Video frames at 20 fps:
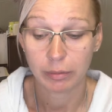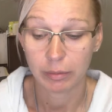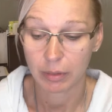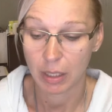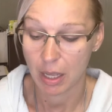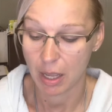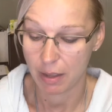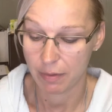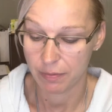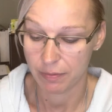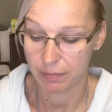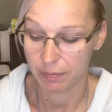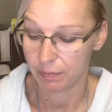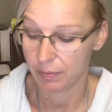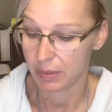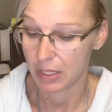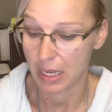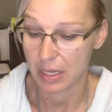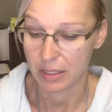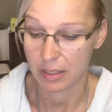I've
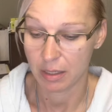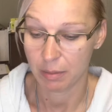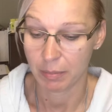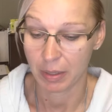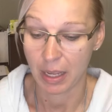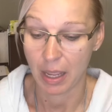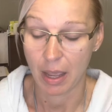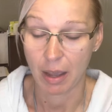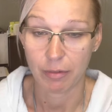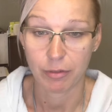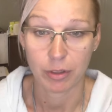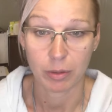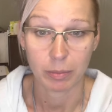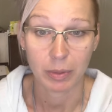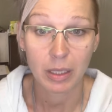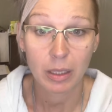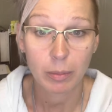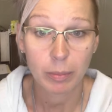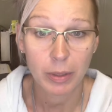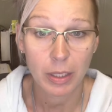tested my after
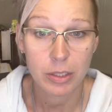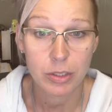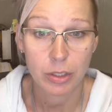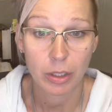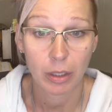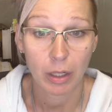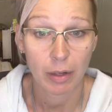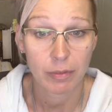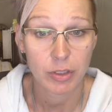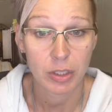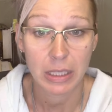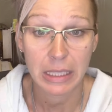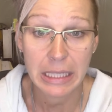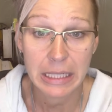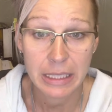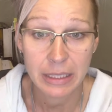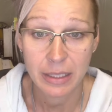meal blood sugar after eating